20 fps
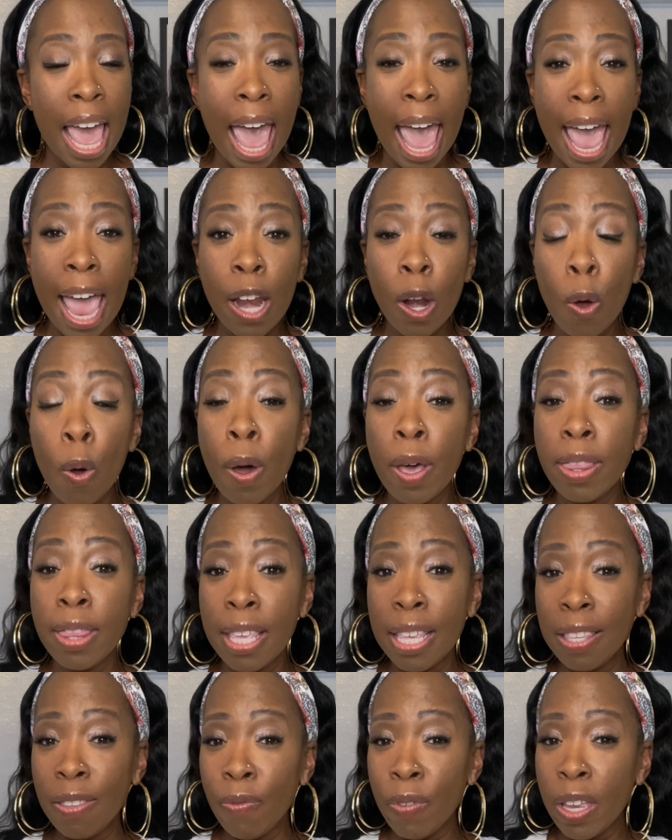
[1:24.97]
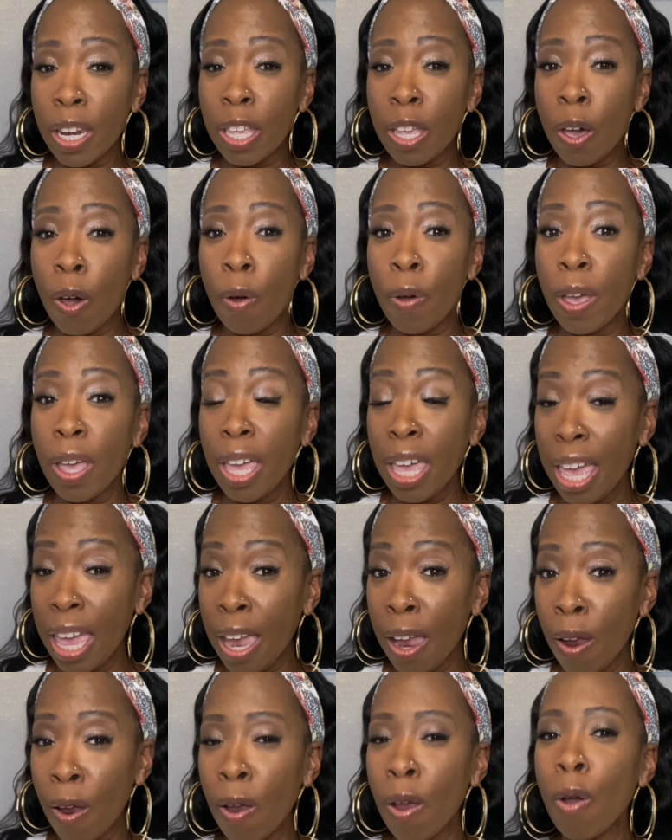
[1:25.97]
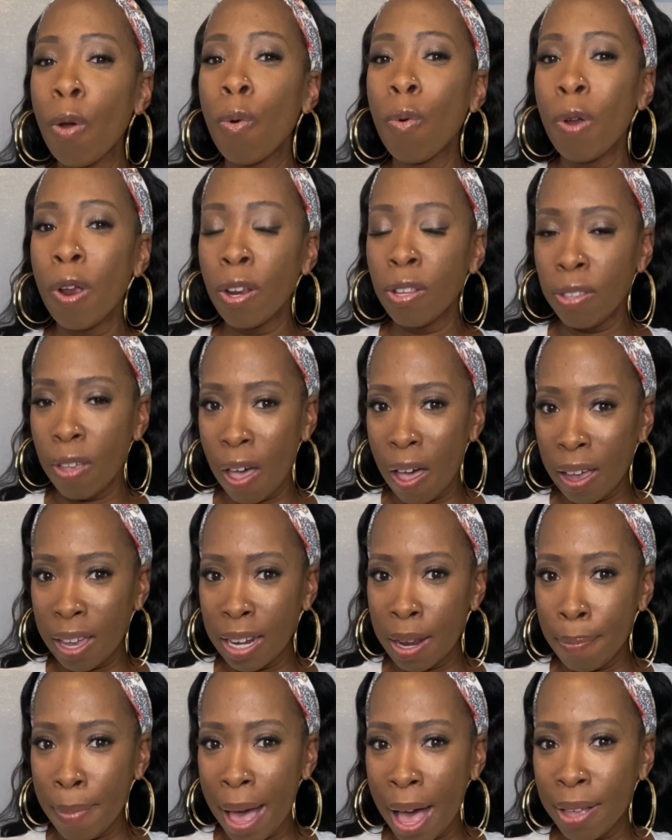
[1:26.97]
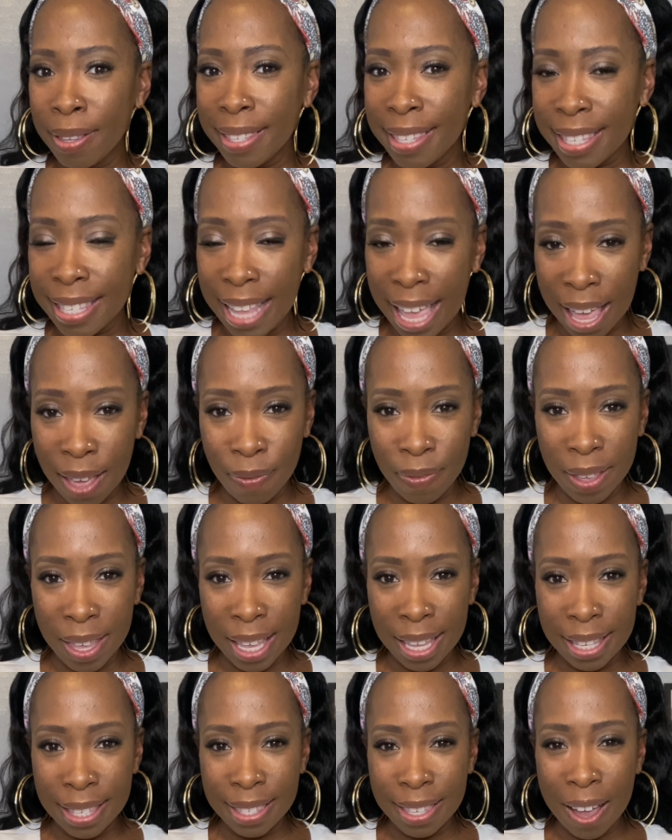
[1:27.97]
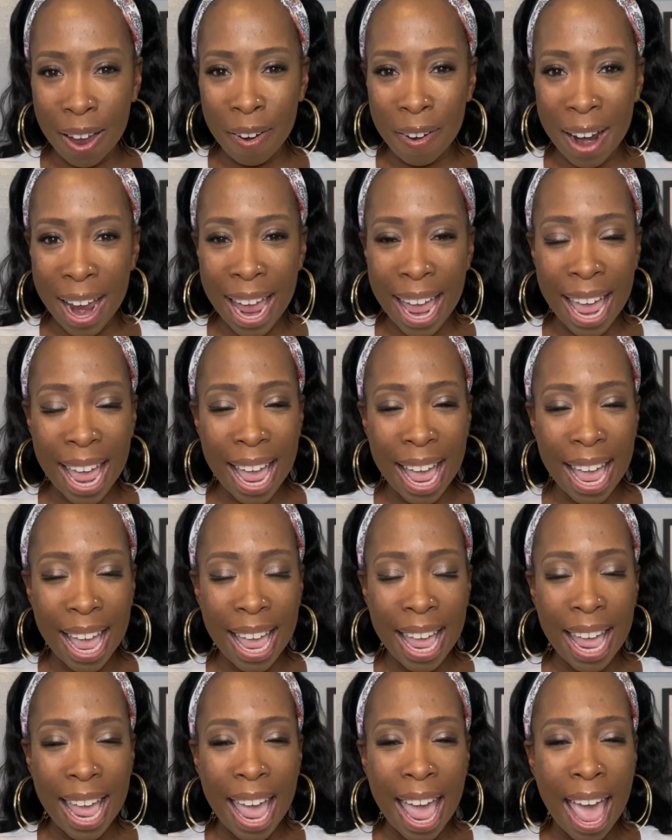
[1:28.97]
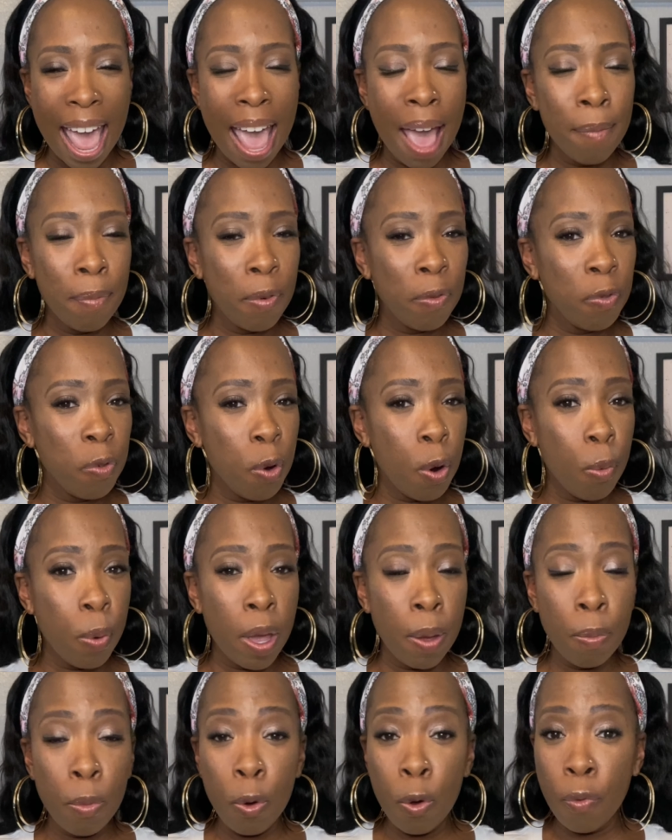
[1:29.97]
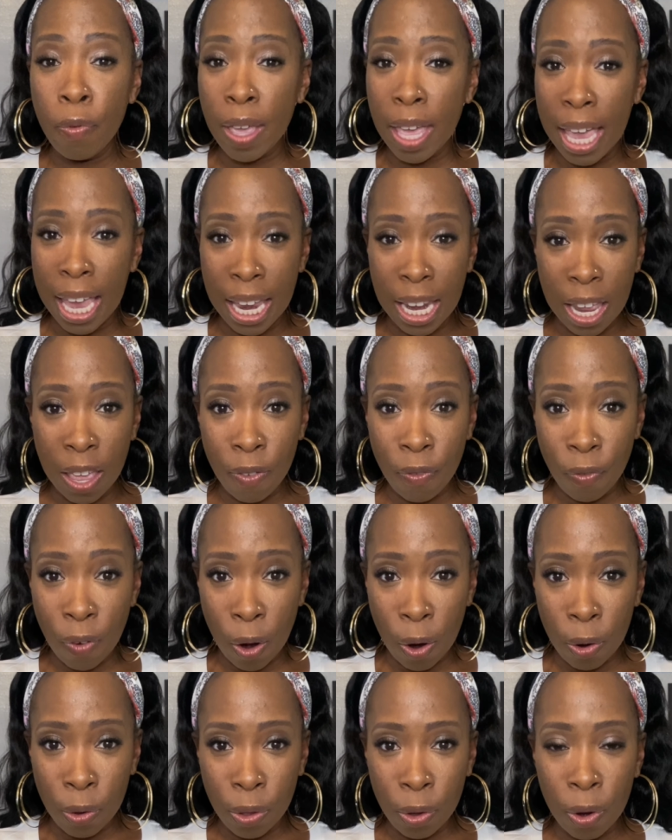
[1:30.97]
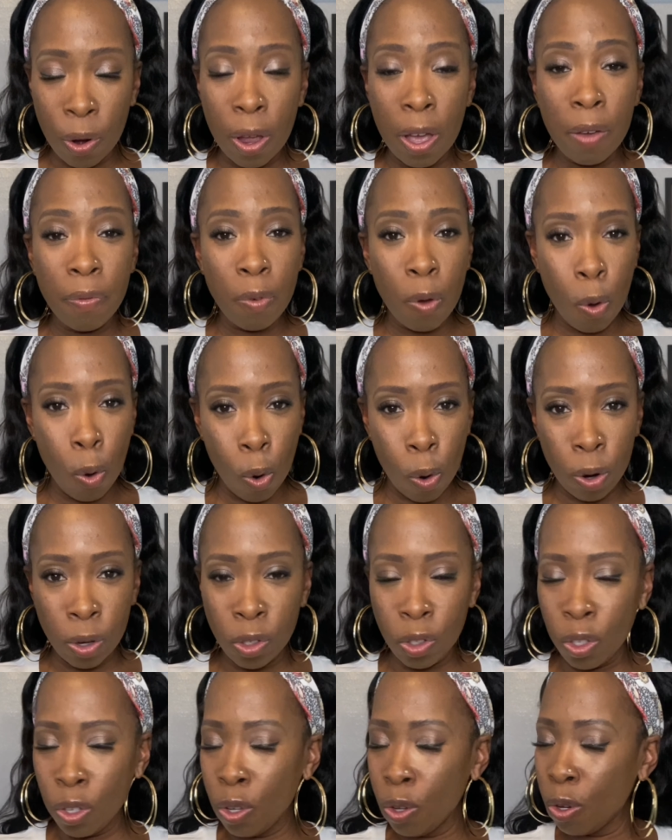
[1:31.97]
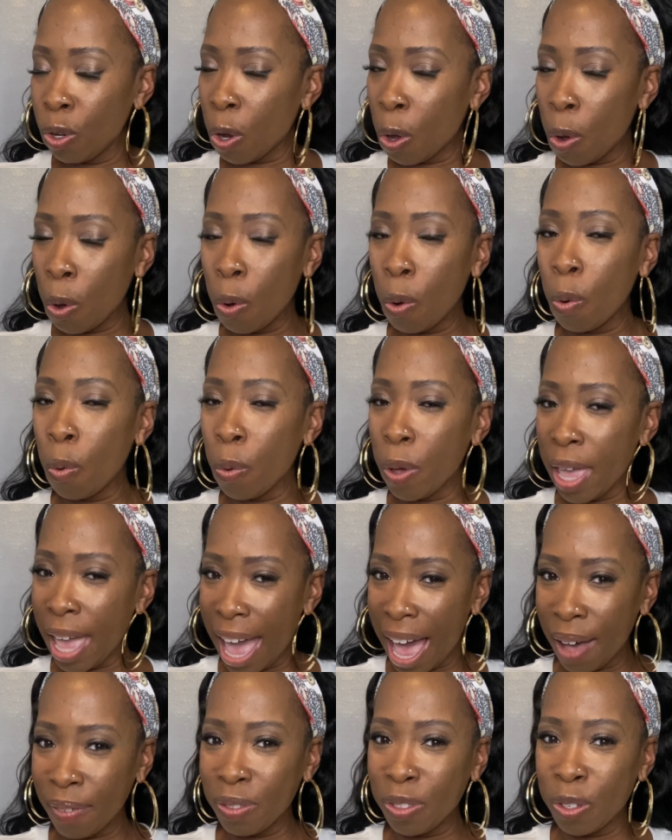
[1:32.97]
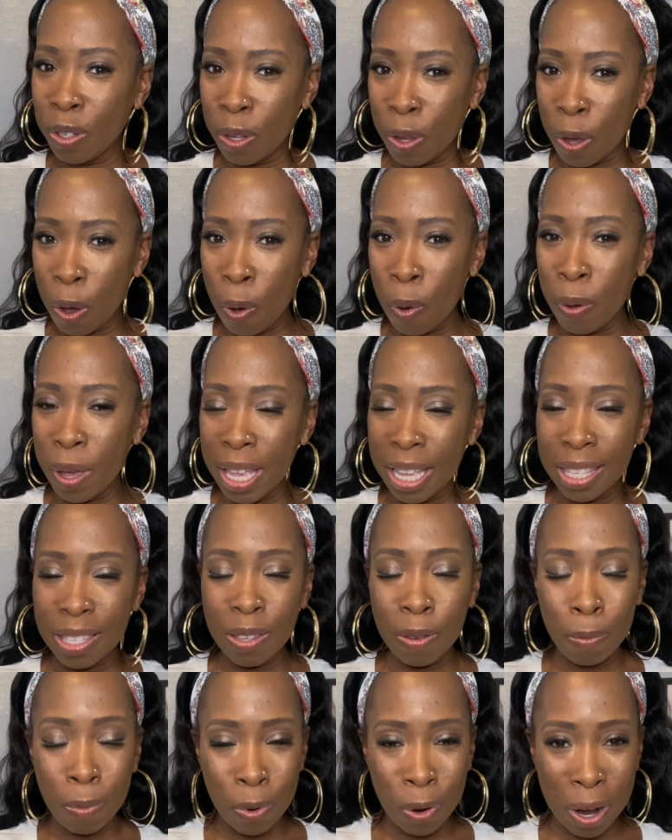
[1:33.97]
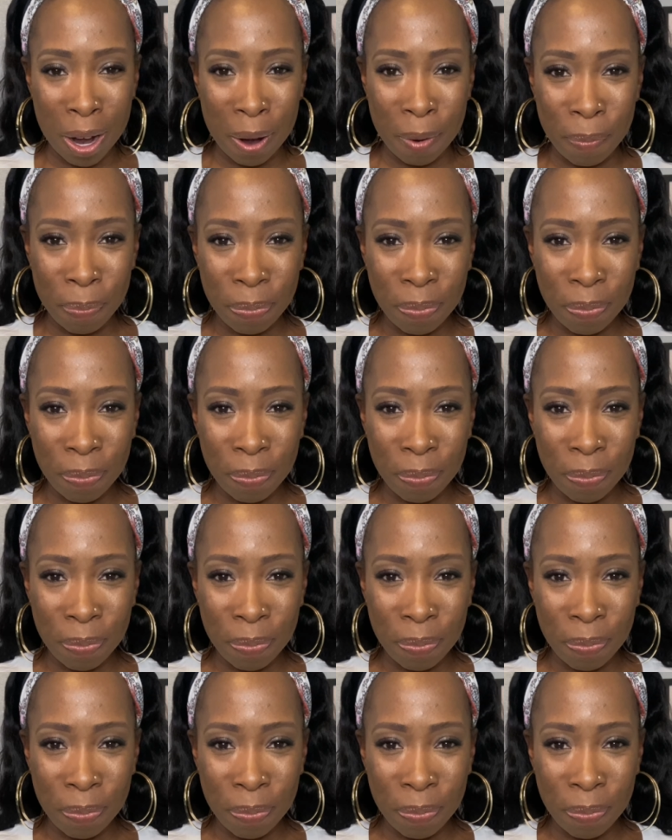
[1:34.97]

And on this video here, we're talking about savings, all right? And before we move any further, of course, you know we have to go into prayer.